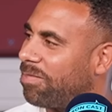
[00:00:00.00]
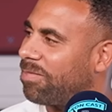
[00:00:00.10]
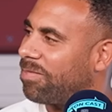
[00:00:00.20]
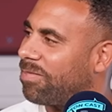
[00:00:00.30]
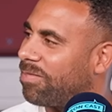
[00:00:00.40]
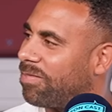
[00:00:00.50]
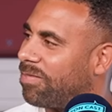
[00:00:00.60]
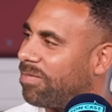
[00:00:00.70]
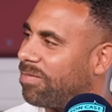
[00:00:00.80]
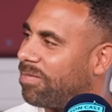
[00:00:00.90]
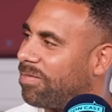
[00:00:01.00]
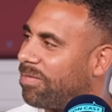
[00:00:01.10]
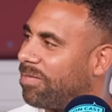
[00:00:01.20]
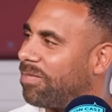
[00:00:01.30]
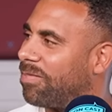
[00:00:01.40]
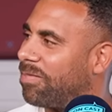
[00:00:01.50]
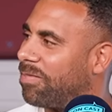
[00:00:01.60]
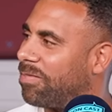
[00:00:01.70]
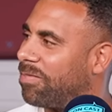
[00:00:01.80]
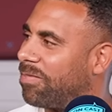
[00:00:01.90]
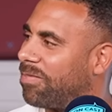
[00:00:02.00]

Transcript: (not speaking)